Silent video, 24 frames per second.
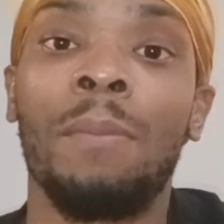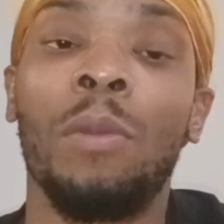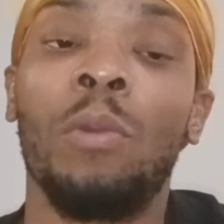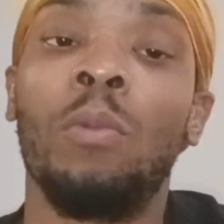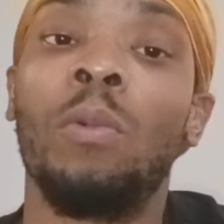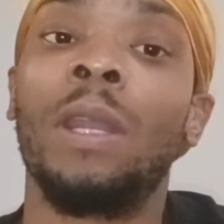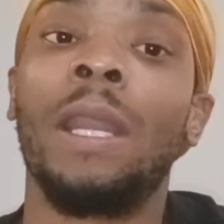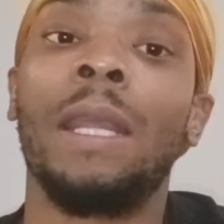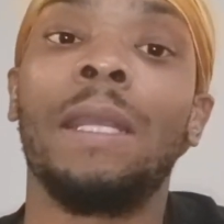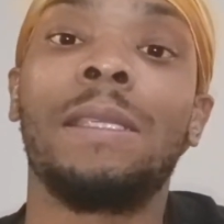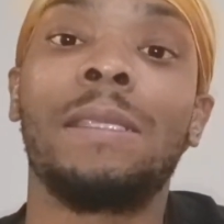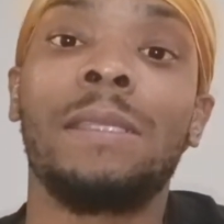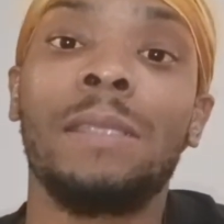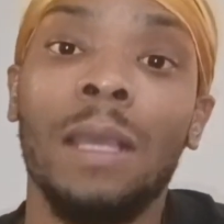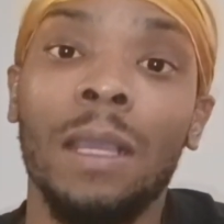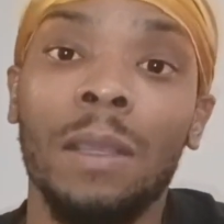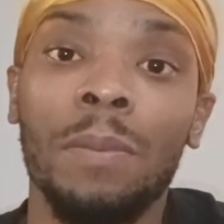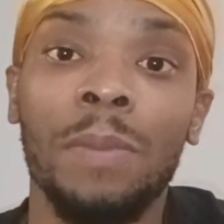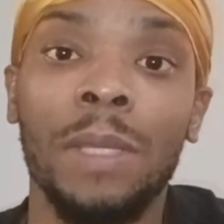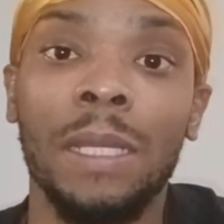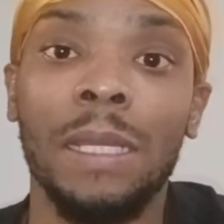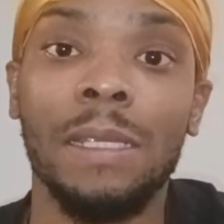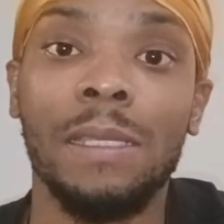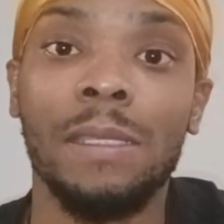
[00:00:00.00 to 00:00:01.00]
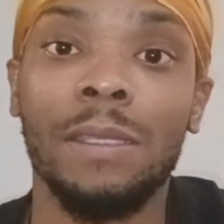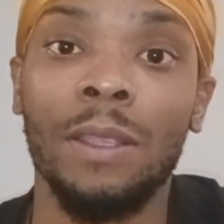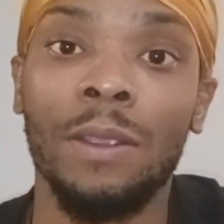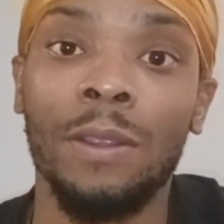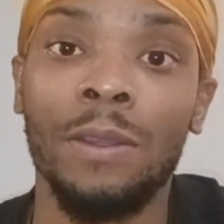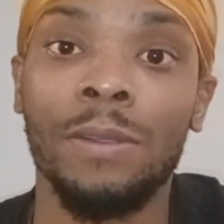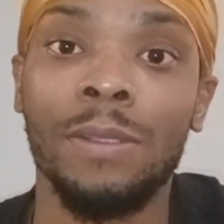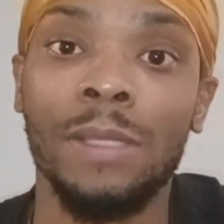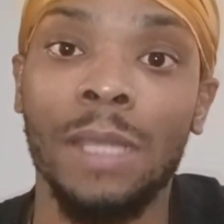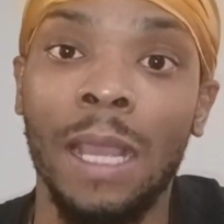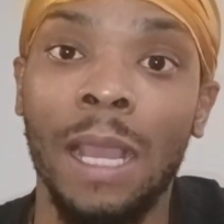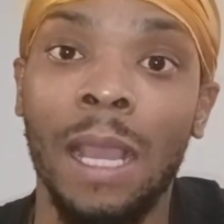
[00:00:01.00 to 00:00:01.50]
But when they stuck me this
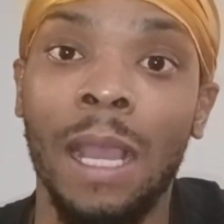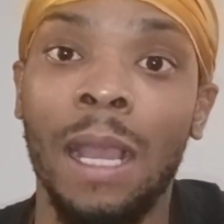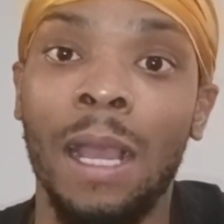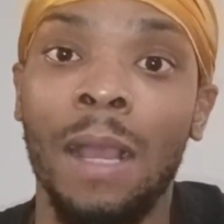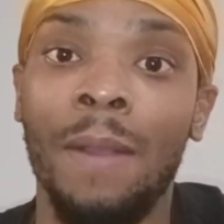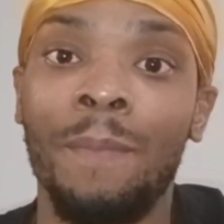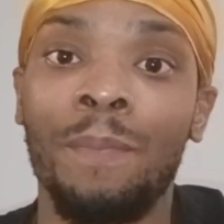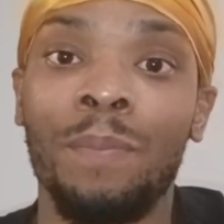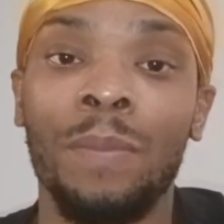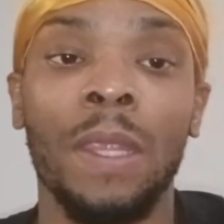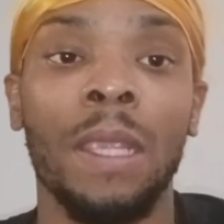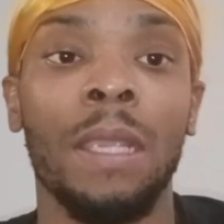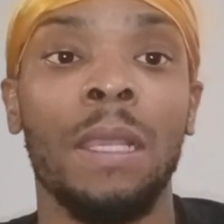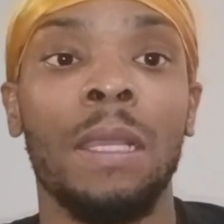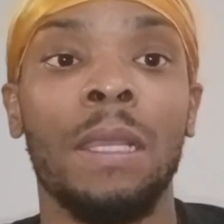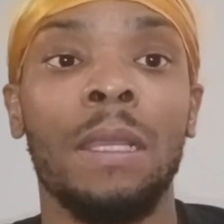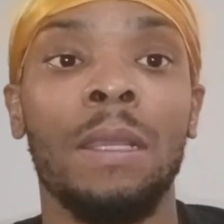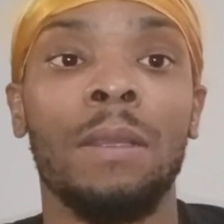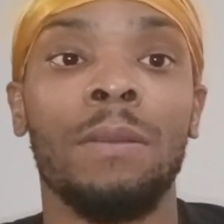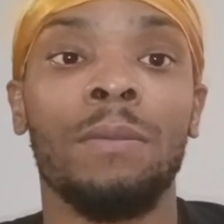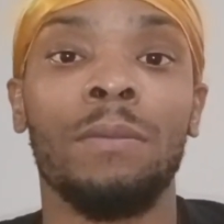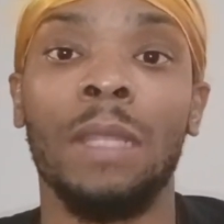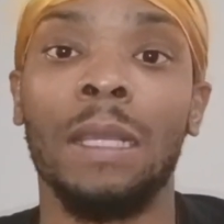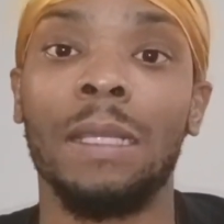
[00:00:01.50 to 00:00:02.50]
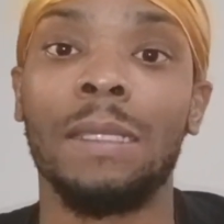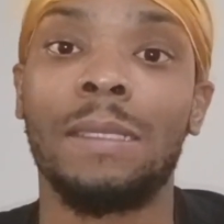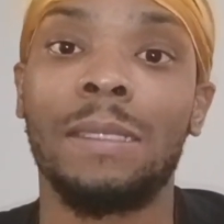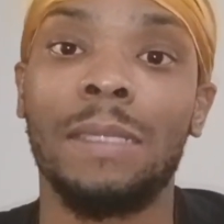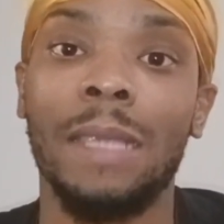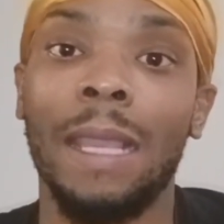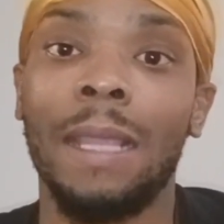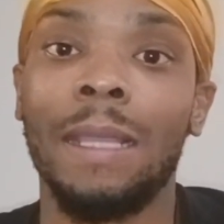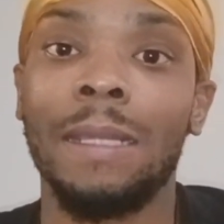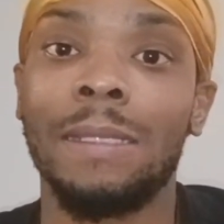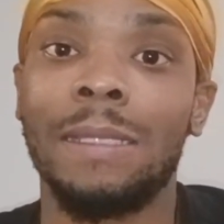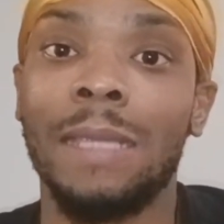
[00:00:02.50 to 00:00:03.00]
third time, the
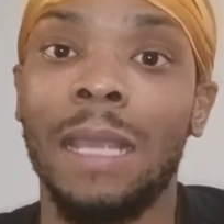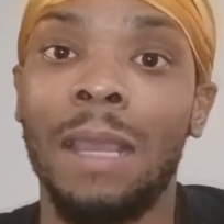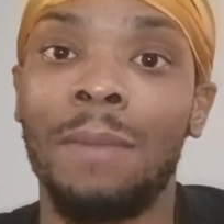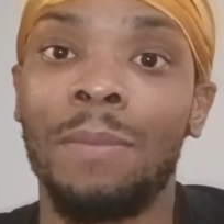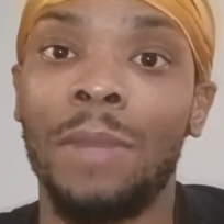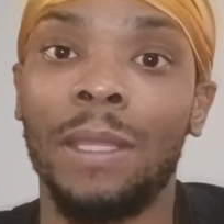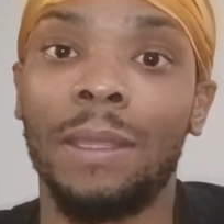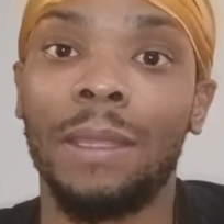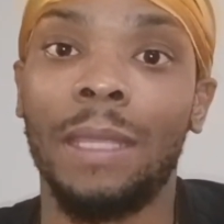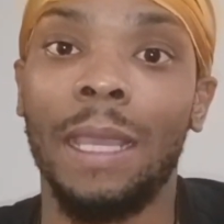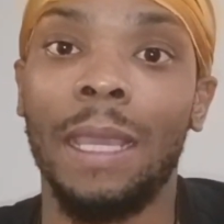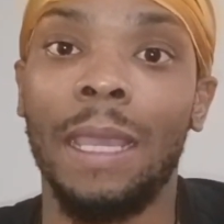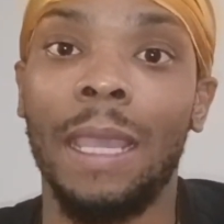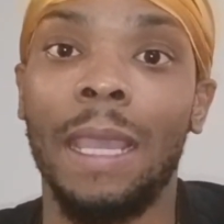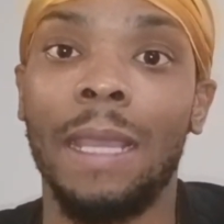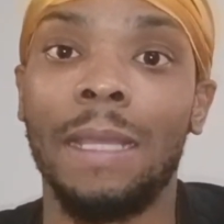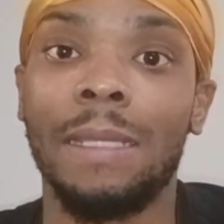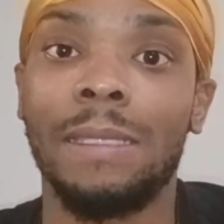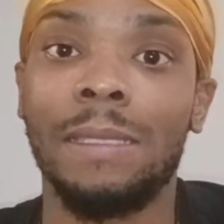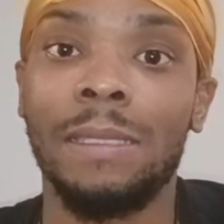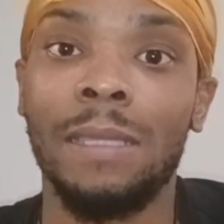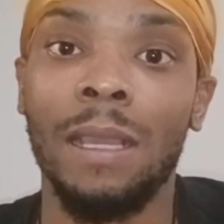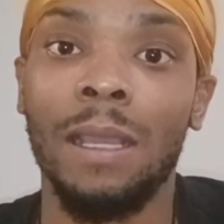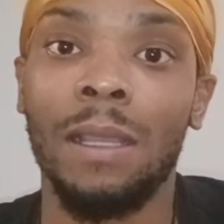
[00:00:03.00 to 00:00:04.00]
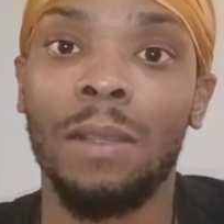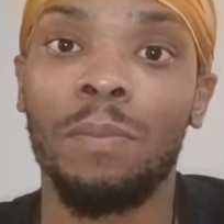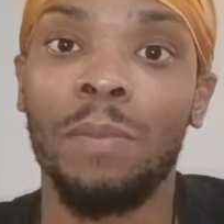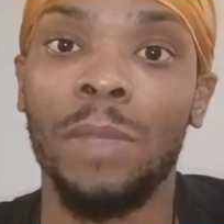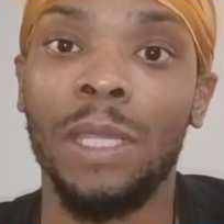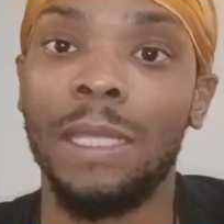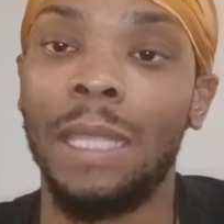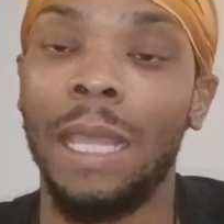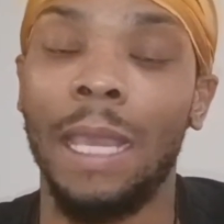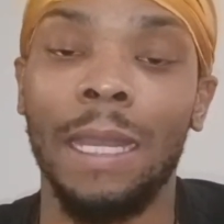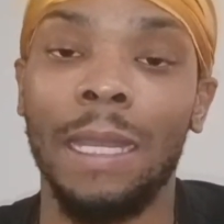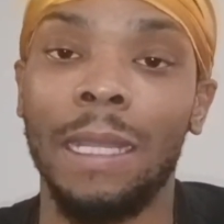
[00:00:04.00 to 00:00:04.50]
second time that they had stuck
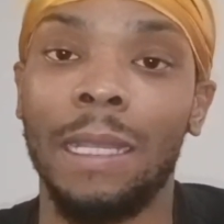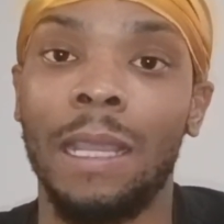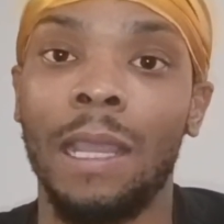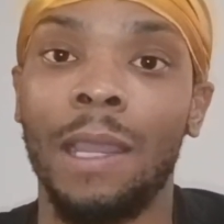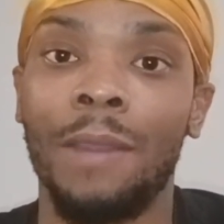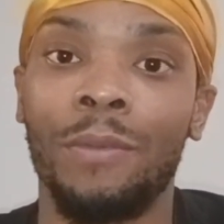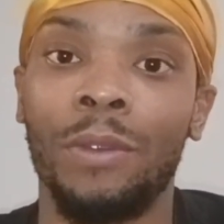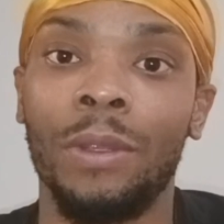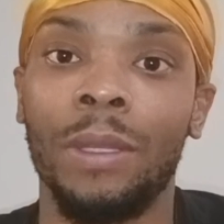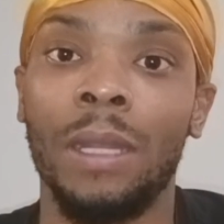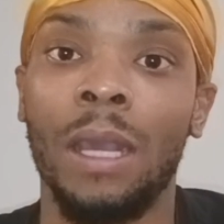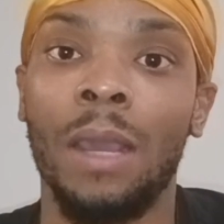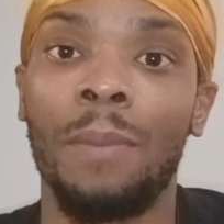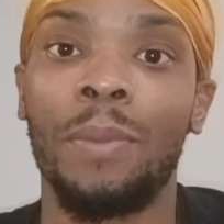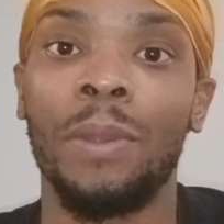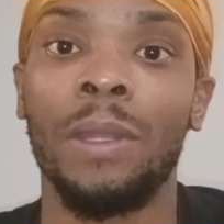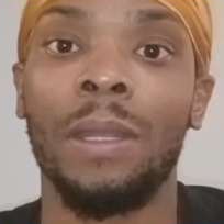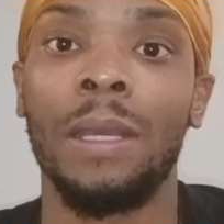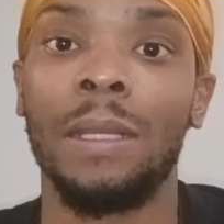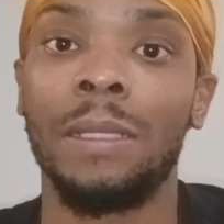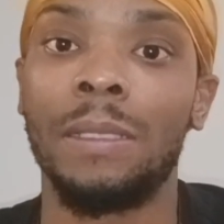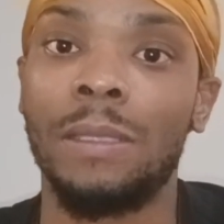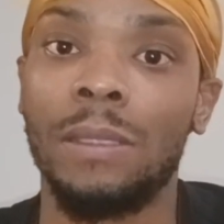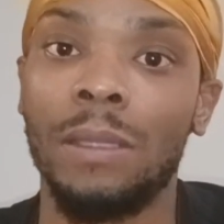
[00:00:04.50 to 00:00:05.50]
me, they didn't cover it up or nothing.